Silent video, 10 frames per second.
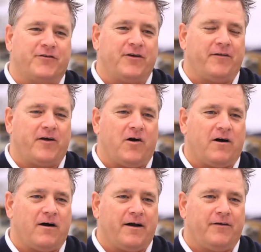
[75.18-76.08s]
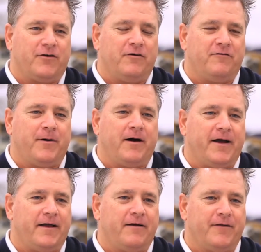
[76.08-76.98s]
saw the car and it drove
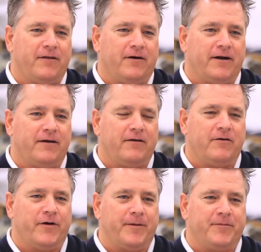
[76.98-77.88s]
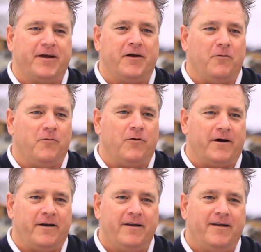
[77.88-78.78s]
by on the lawn going up to get an
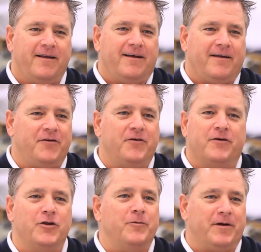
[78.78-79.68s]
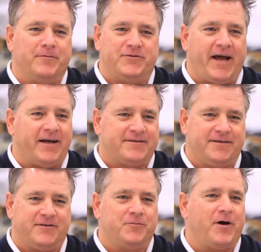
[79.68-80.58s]
award, the duraluminum chassis
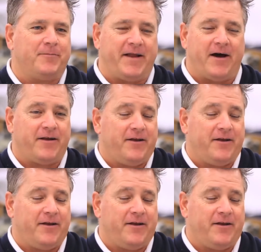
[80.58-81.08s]
just popped out at